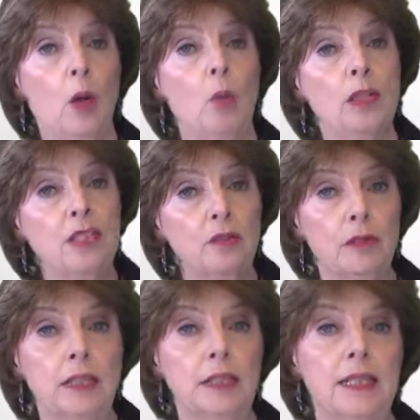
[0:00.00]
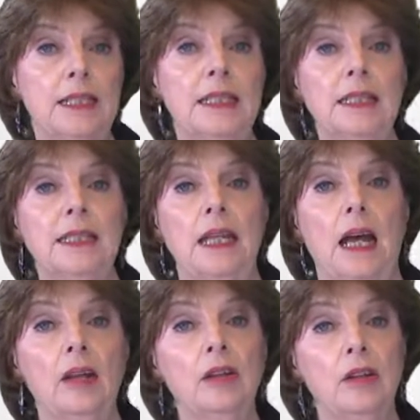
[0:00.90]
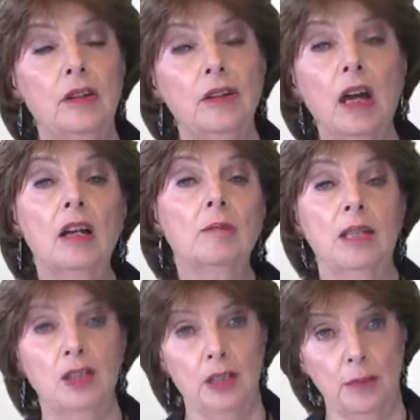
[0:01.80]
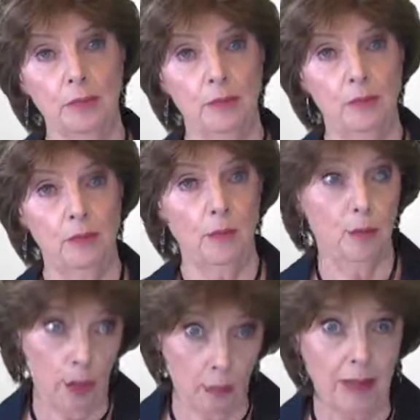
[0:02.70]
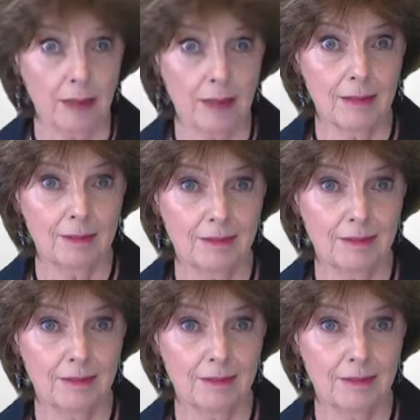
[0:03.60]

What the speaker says: Once you've written these things down, you can't mention them for a month.